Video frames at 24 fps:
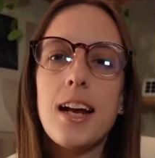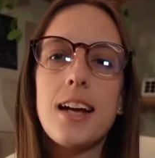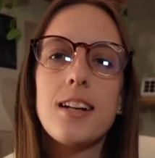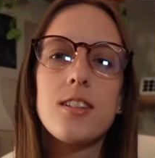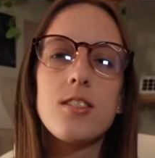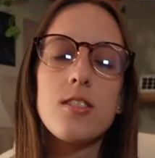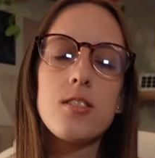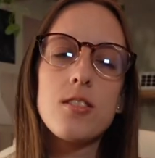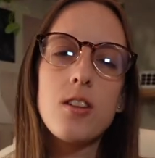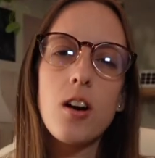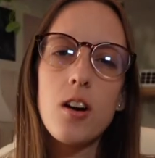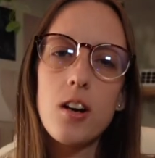had a
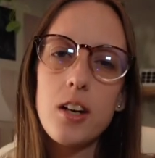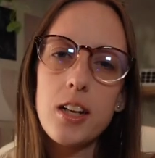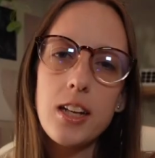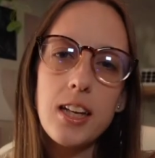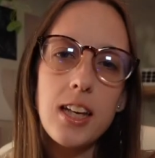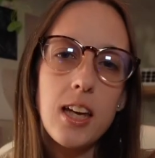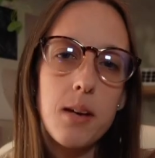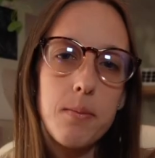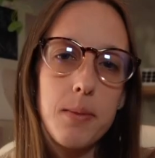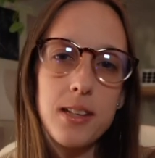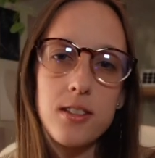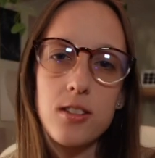starting
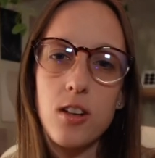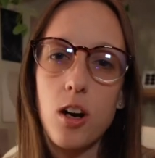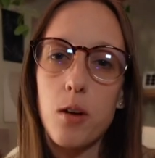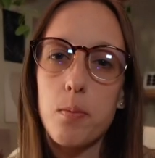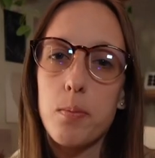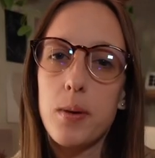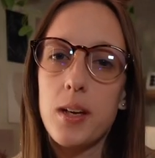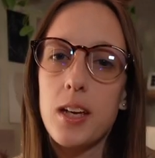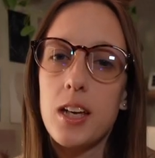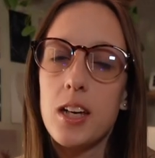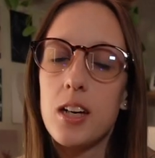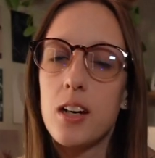
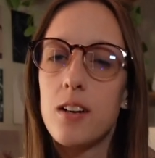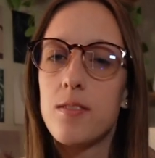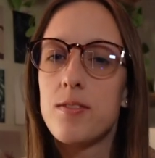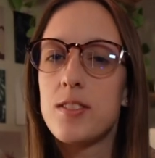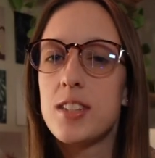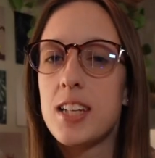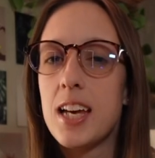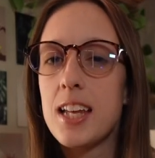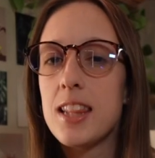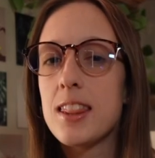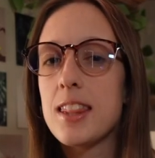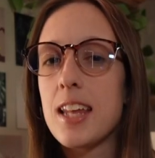MSRP of
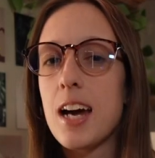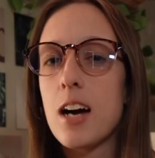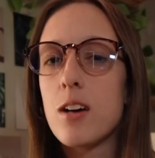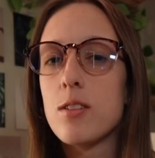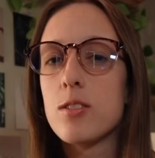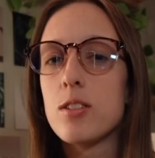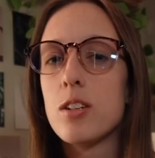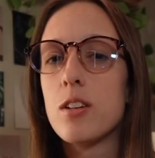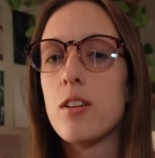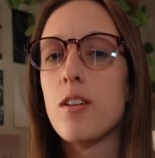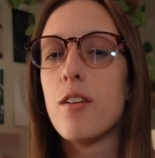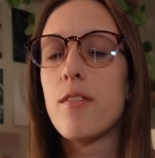
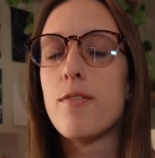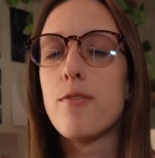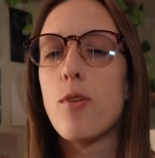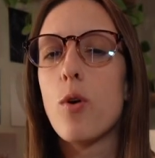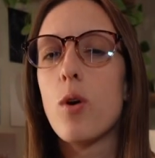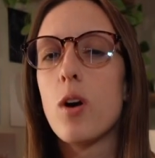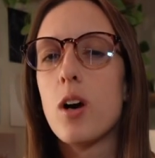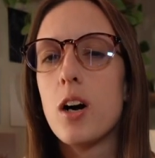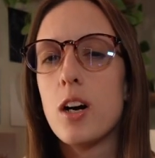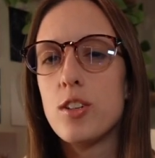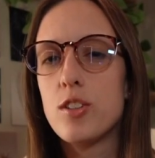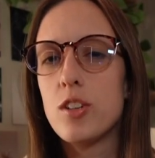
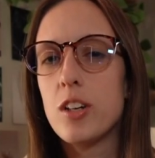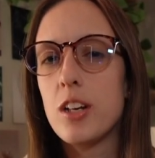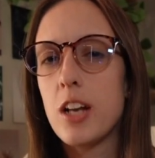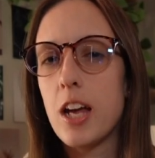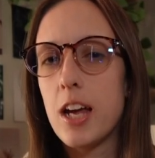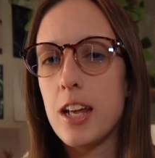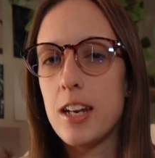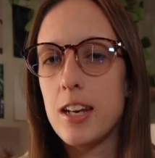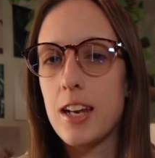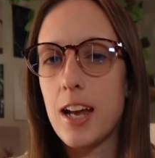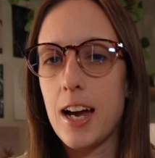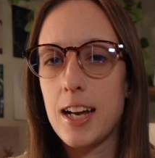
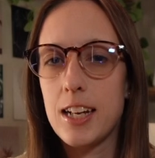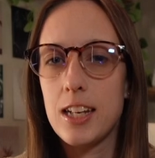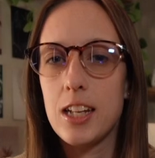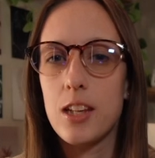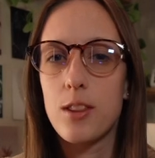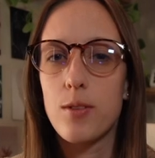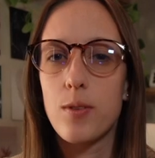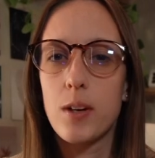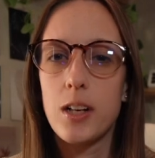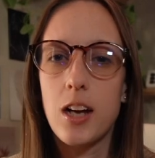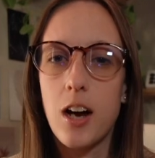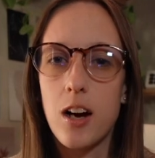
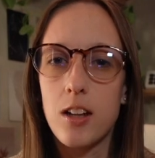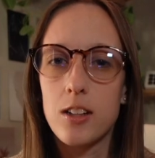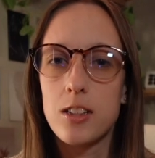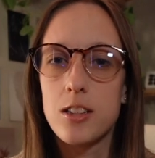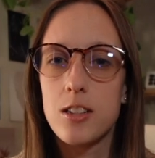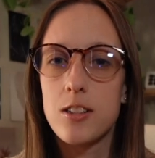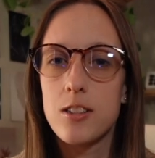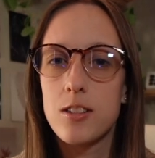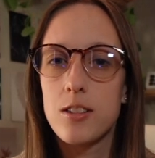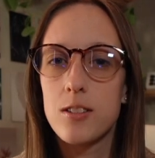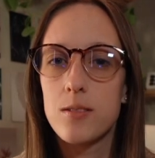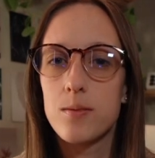
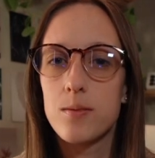$10,493.